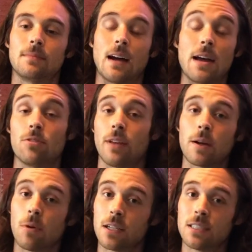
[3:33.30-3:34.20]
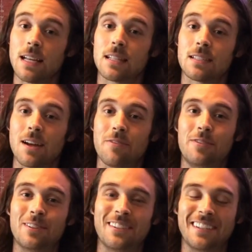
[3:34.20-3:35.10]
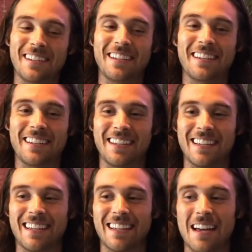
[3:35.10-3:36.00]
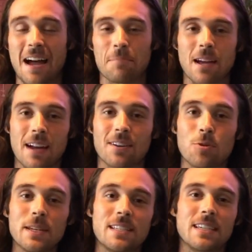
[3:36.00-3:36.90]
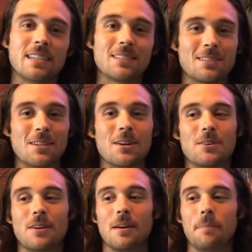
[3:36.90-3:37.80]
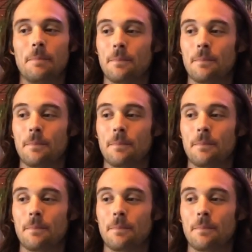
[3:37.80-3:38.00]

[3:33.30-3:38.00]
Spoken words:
I don't like watching that stuff. I'm kind of queasy, so